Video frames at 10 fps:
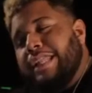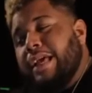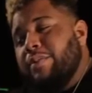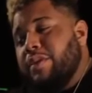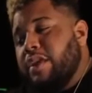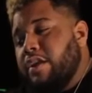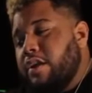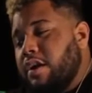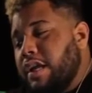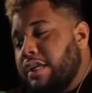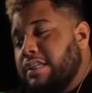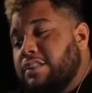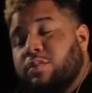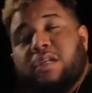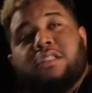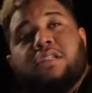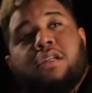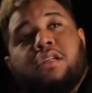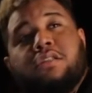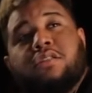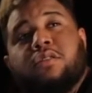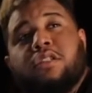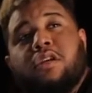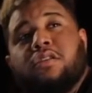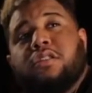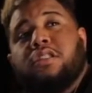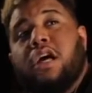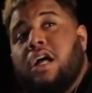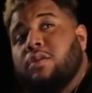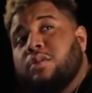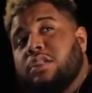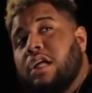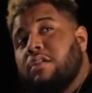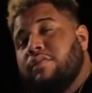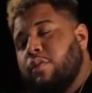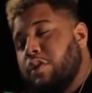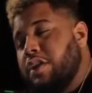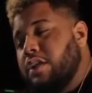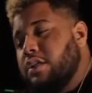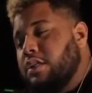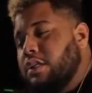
and I'm here at East West Studios in Hollywood, California.